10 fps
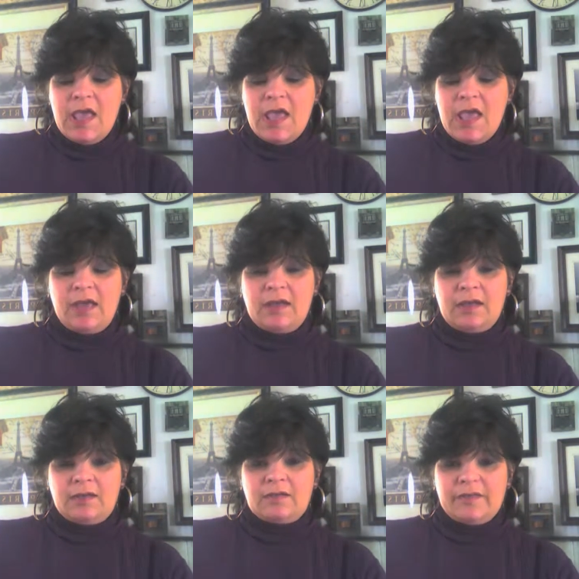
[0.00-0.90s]

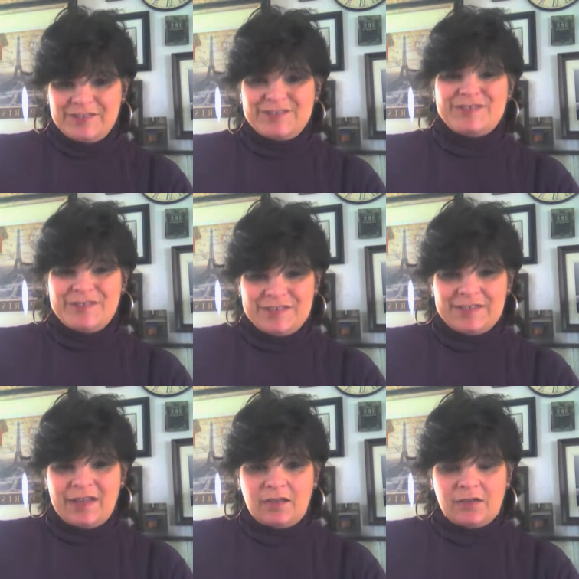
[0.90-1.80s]
And let's do this
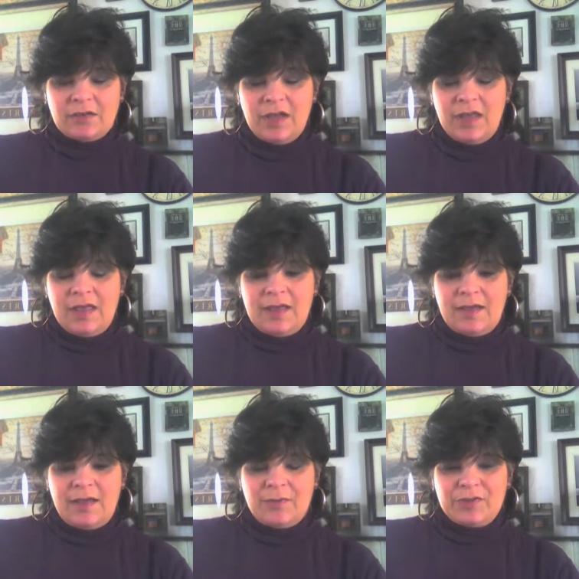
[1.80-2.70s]
together.
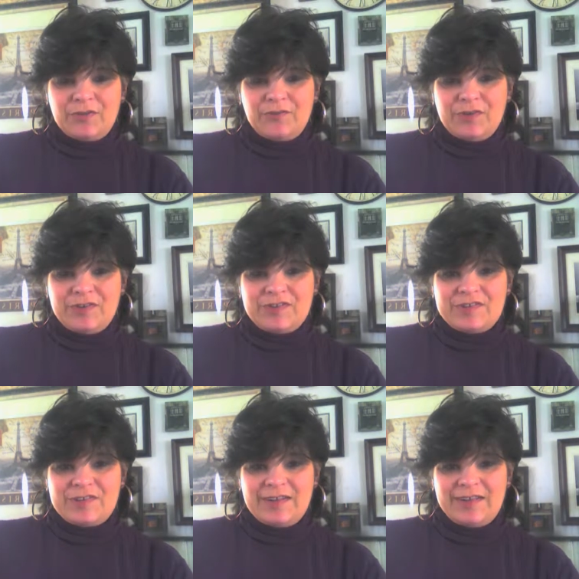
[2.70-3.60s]
And I'm looking forward to the
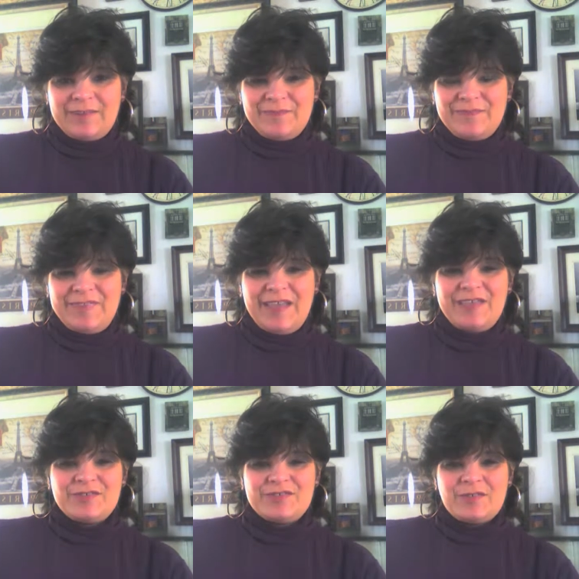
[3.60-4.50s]
study.
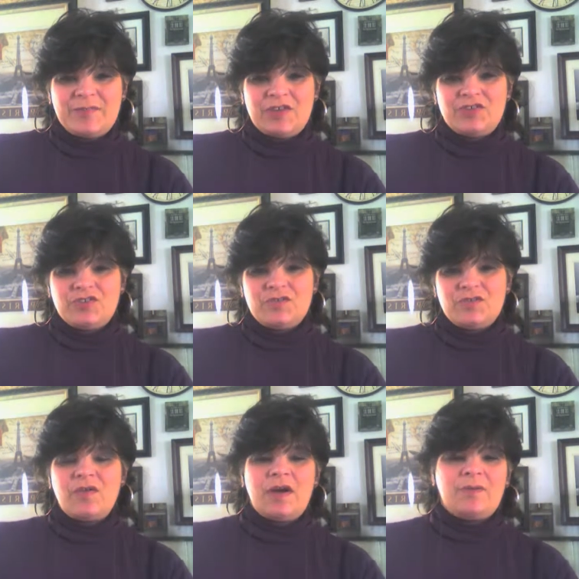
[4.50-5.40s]
Thank you so much. You
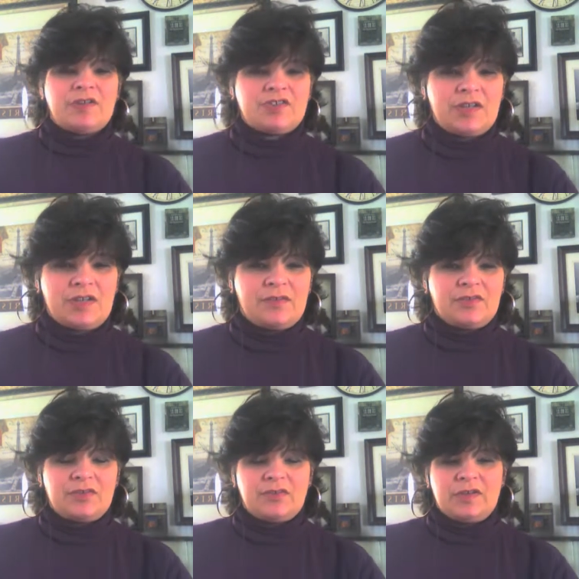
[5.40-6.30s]
know how much I
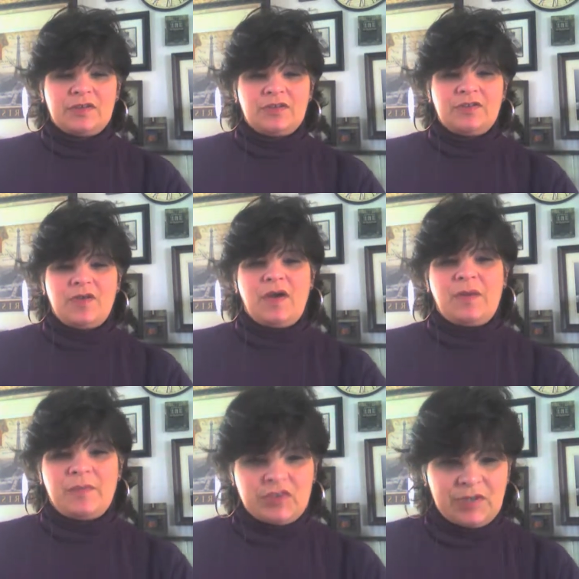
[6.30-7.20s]
love you, and you know
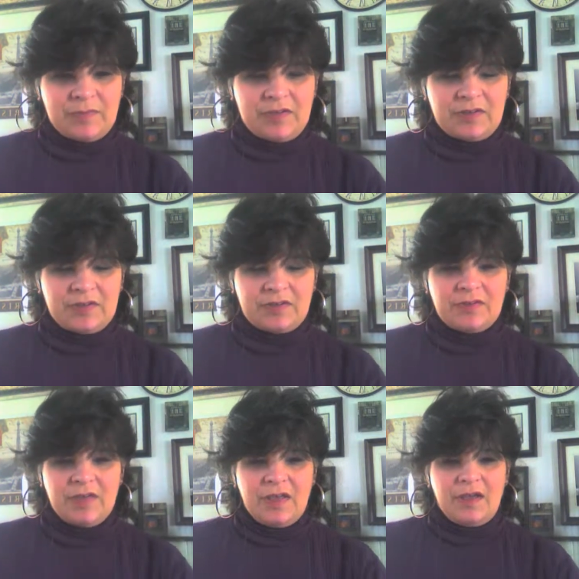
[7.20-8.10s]
how much I mean to
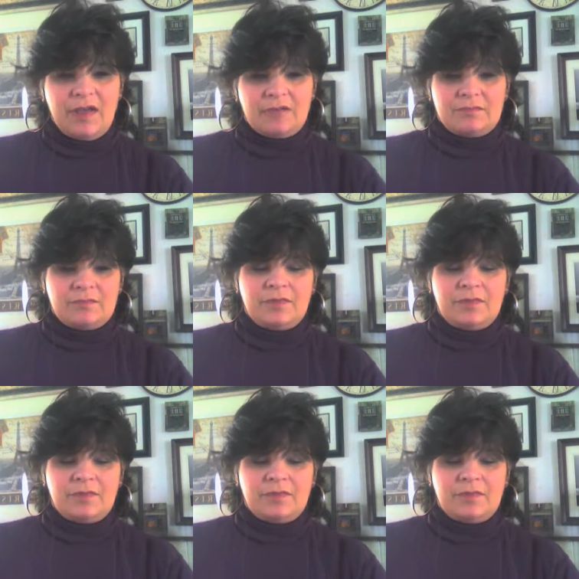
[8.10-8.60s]
you. Uh,